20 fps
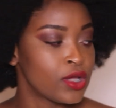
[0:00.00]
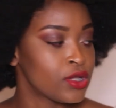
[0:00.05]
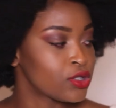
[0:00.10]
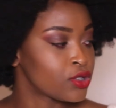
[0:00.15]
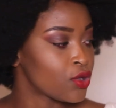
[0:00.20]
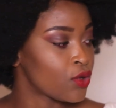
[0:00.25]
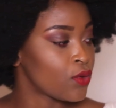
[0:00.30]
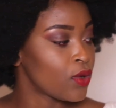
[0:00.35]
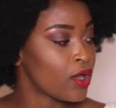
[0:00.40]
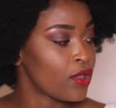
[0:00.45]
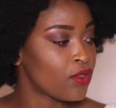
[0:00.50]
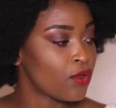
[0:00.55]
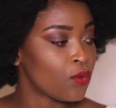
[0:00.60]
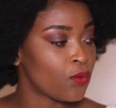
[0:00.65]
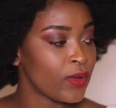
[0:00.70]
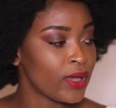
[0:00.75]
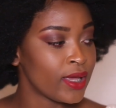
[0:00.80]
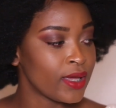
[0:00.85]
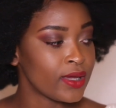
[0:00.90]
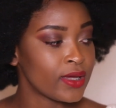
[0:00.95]
So the
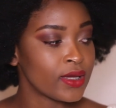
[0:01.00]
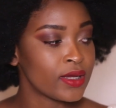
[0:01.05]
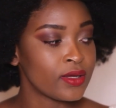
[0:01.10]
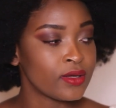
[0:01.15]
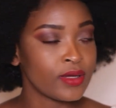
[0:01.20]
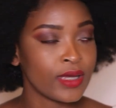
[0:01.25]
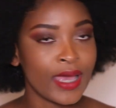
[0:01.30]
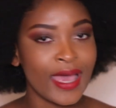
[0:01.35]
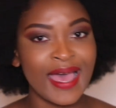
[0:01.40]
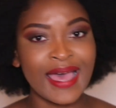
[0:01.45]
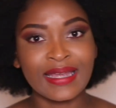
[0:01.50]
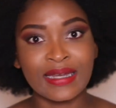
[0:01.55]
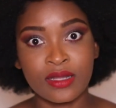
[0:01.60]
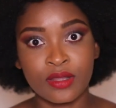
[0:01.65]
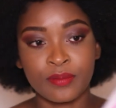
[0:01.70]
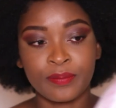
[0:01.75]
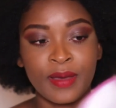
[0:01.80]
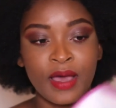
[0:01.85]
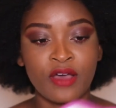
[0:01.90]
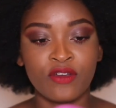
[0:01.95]
wig and
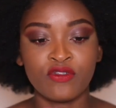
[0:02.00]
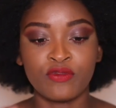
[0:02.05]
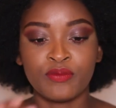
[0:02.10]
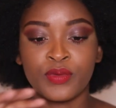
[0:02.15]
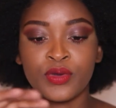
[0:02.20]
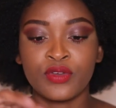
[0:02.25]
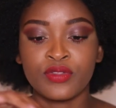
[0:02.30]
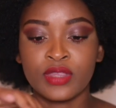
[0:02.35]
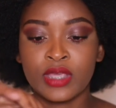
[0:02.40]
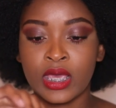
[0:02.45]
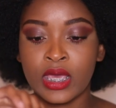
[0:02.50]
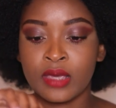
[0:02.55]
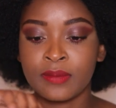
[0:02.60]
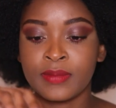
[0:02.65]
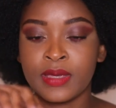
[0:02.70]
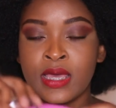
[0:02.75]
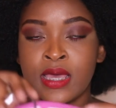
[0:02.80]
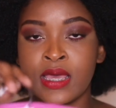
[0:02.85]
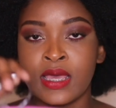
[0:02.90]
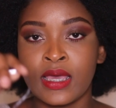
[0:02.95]
the puff both came